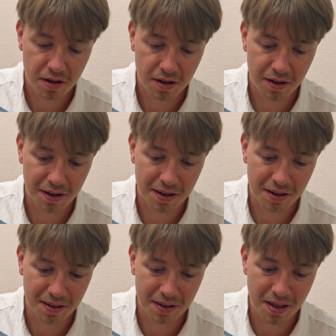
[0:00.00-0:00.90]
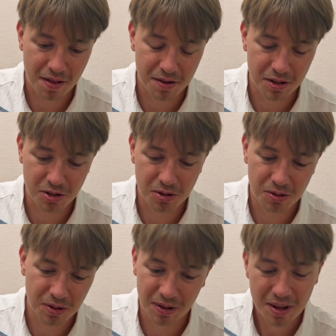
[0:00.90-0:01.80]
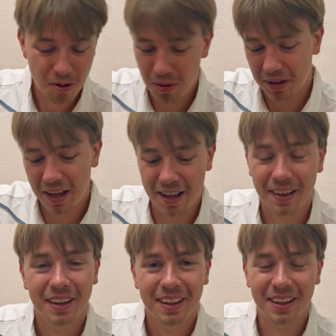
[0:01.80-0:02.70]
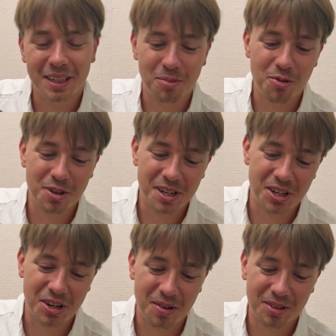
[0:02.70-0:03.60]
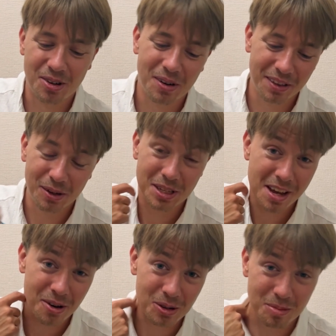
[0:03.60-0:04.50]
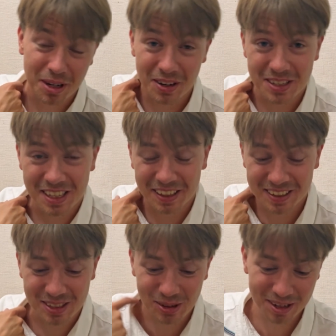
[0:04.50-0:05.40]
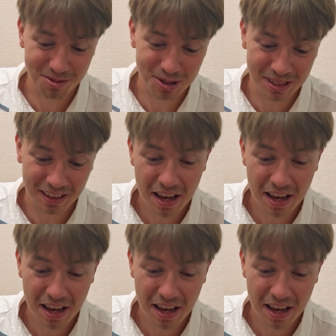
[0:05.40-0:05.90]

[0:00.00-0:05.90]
another to, well, let me finish drawing those arrows because it's too confusing.